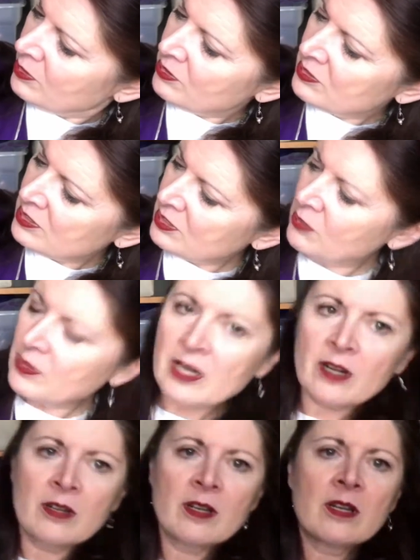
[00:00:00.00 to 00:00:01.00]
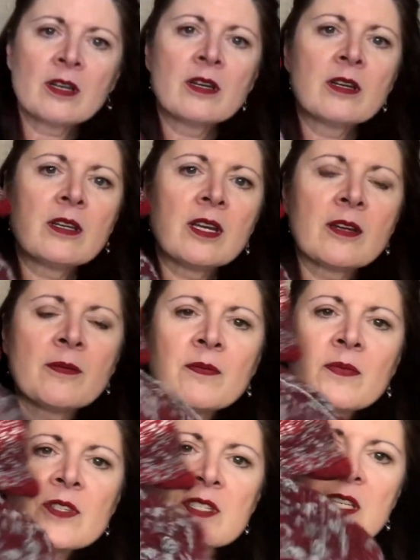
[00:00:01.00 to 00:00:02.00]
Where is it? Oh, there. Yeah,
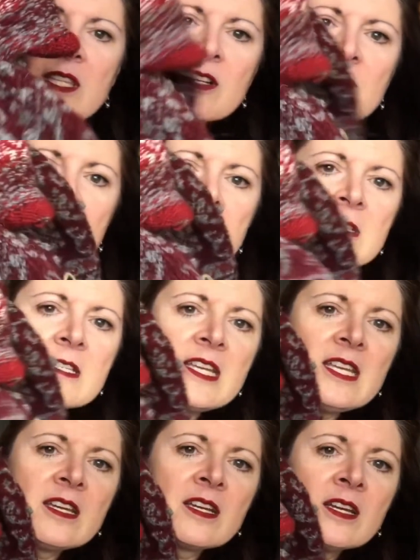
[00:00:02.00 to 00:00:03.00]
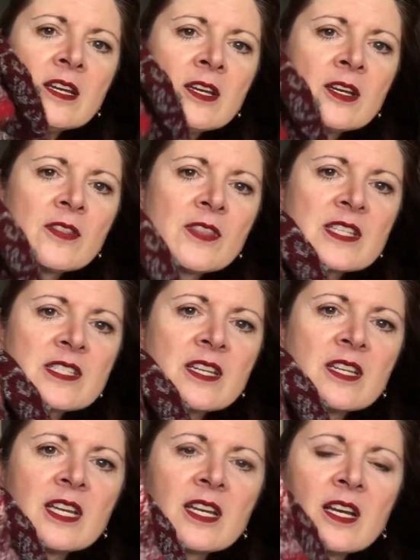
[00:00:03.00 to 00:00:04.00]
see, there's a steek that's
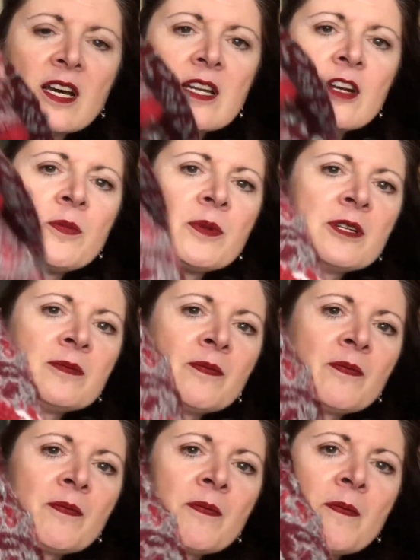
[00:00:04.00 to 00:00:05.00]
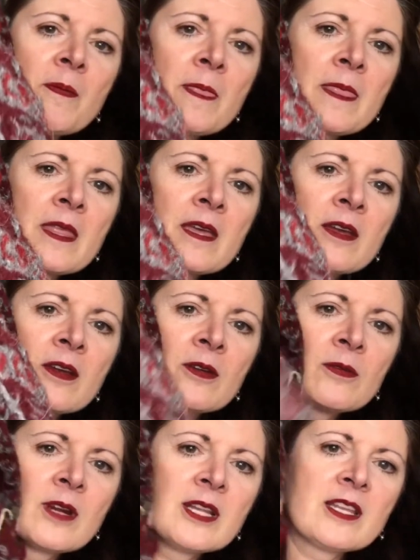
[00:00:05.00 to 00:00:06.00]
going to get cut open
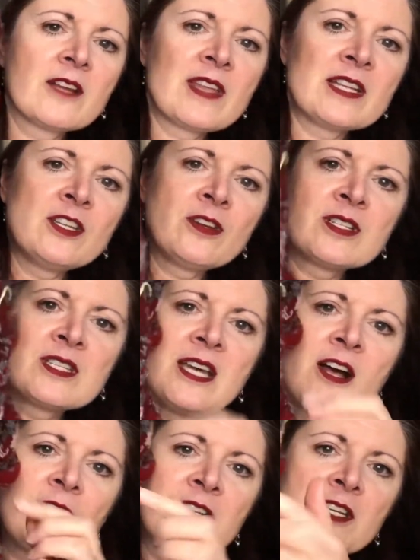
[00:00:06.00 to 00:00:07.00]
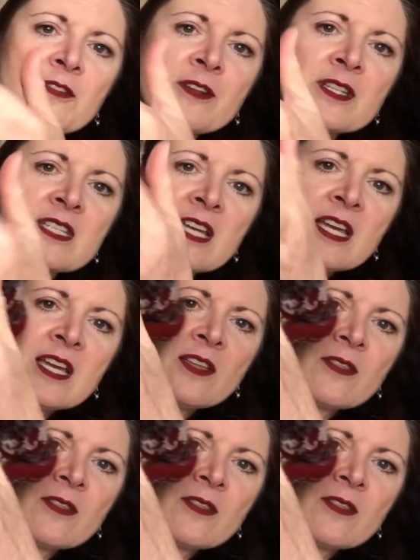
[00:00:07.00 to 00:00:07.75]
right there that you can tell the difference.